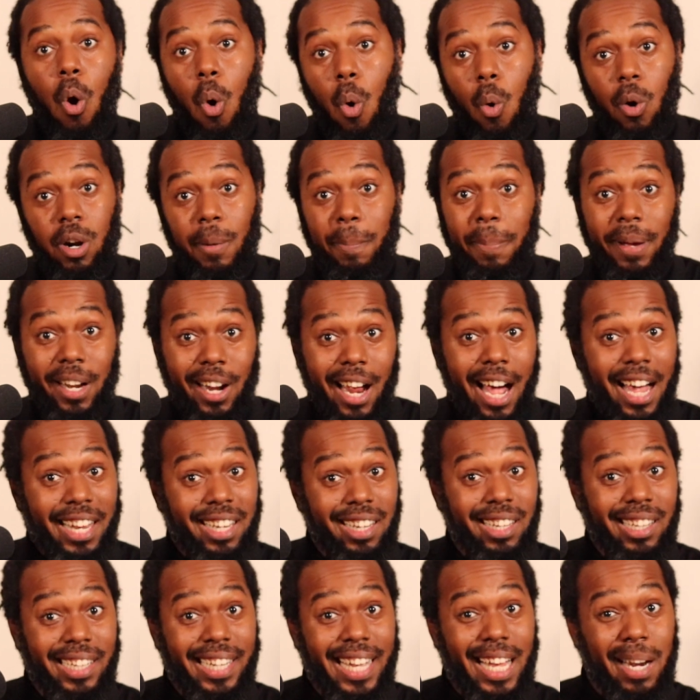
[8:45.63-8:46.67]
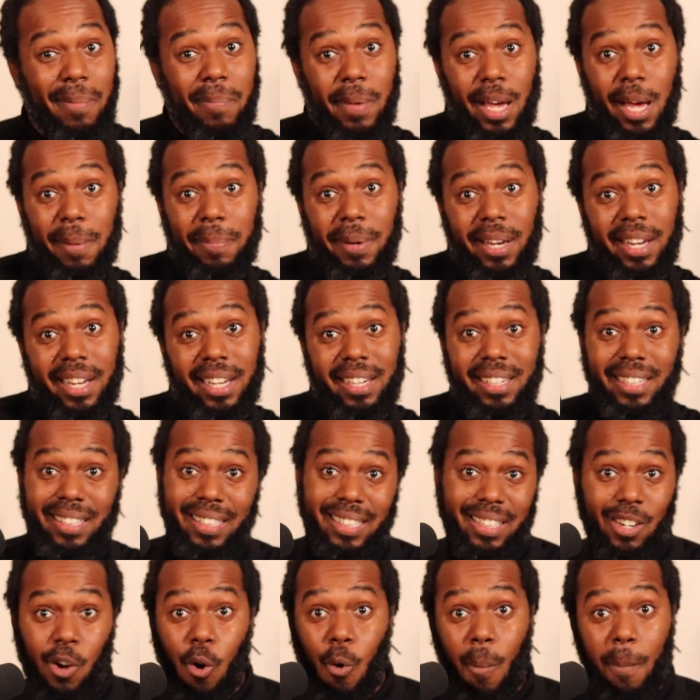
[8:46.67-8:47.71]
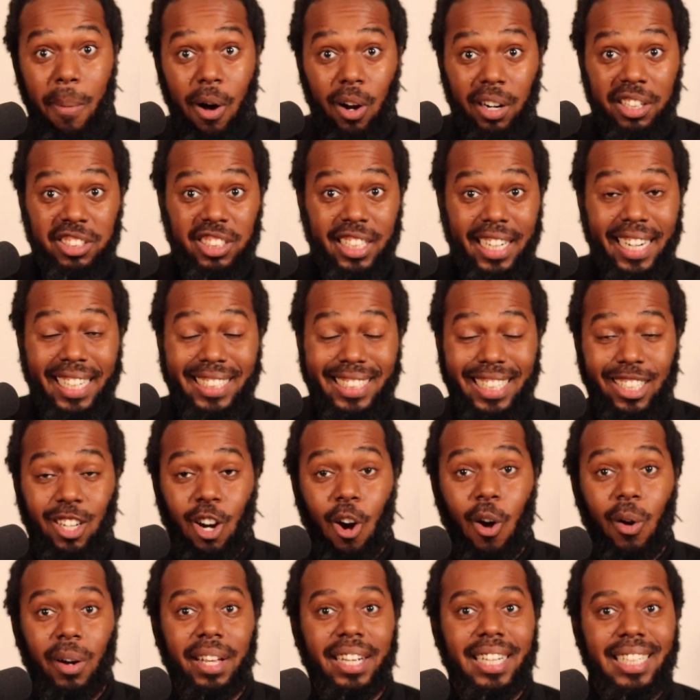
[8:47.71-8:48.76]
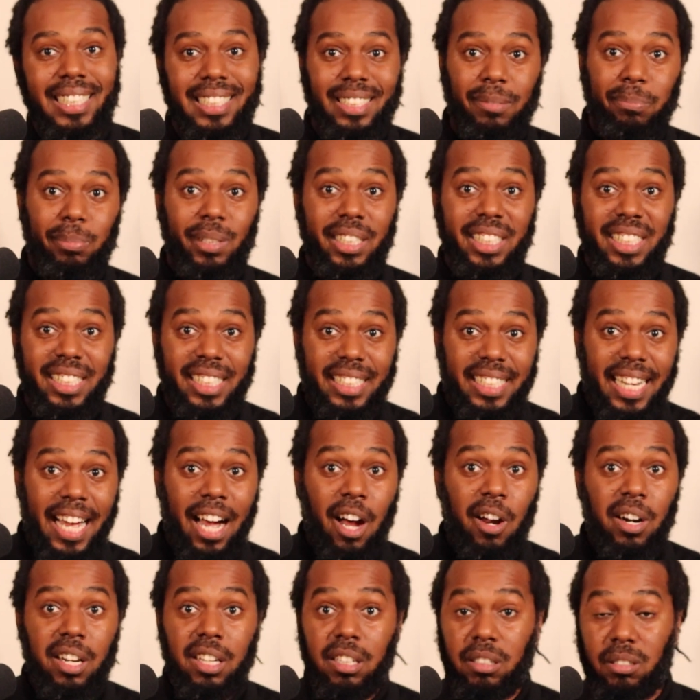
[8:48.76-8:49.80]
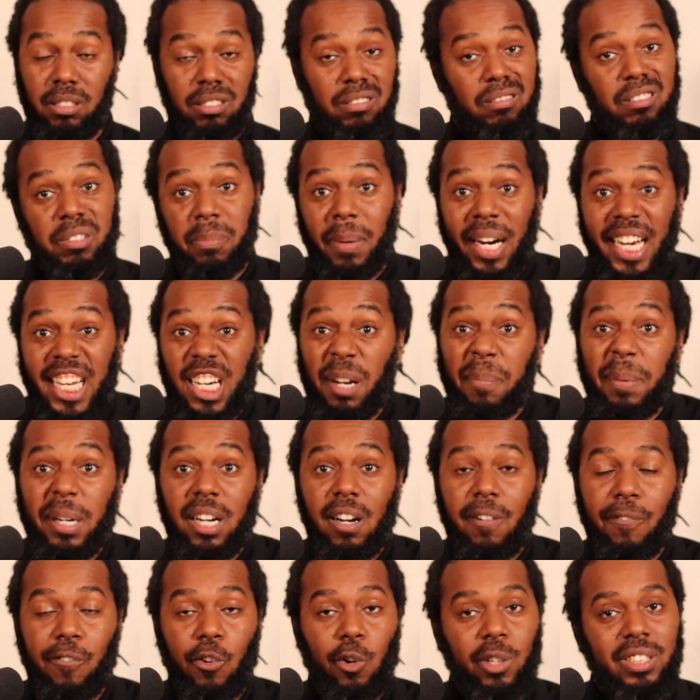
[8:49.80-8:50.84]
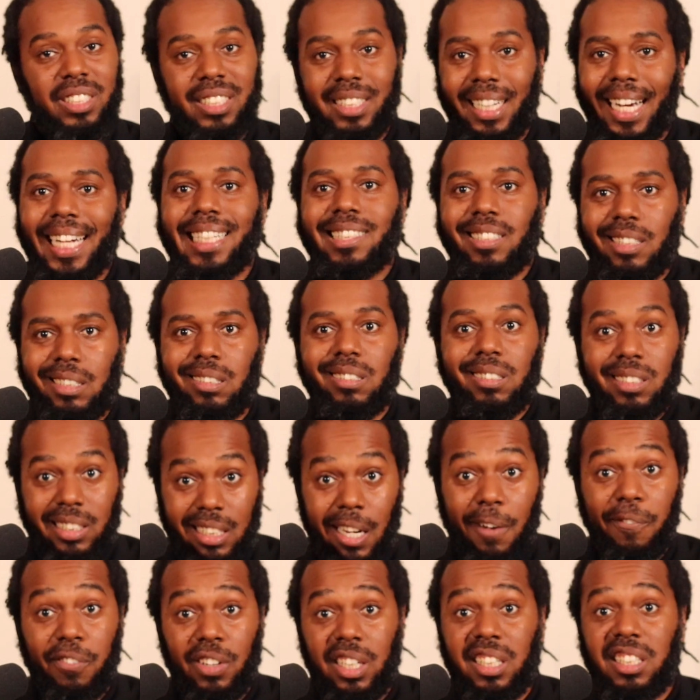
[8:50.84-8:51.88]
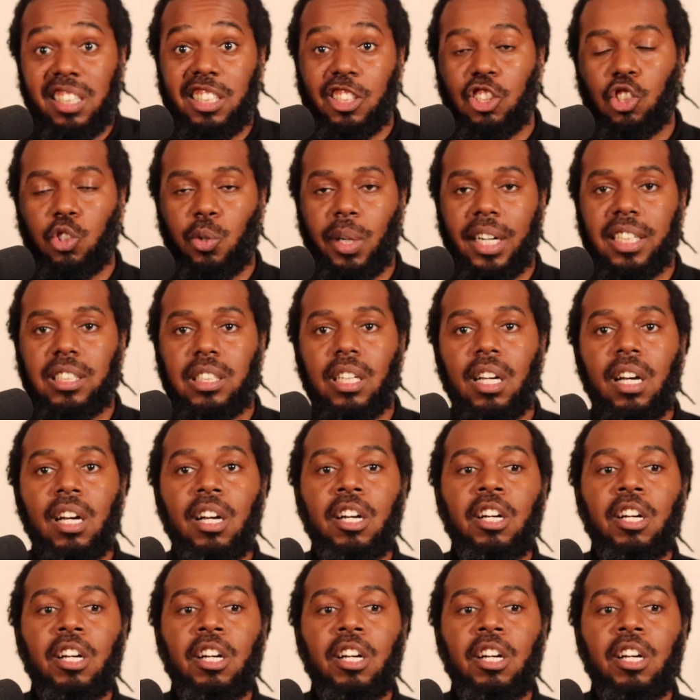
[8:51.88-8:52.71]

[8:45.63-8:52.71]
Or depending on how you look at it, maybe the old ball and chain, as they call it, is bringing you down and you might end up in a divorce, and that's definitely distress.